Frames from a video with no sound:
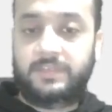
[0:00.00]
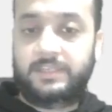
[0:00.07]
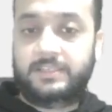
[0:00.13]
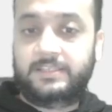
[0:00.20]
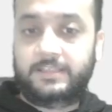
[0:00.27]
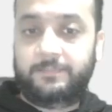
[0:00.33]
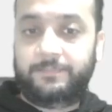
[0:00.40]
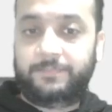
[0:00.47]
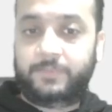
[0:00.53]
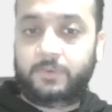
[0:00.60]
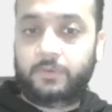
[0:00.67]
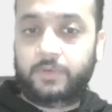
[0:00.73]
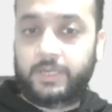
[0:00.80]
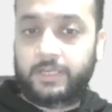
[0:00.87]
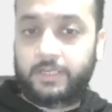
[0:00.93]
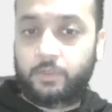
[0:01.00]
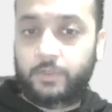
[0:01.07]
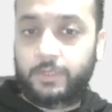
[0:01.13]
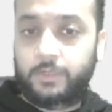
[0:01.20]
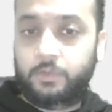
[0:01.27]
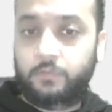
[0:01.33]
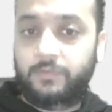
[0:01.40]
we can say. Okay, 2
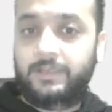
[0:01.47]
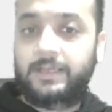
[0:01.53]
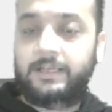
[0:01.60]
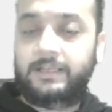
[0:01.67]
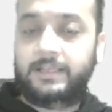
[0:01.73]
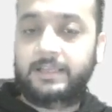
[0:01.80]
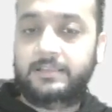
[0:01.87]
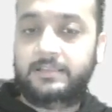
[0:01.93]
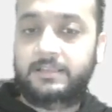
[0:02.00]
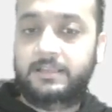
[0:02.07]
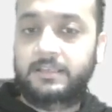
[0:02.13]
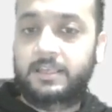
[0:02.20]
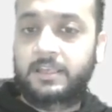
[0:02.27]
and 2 will get cancelled.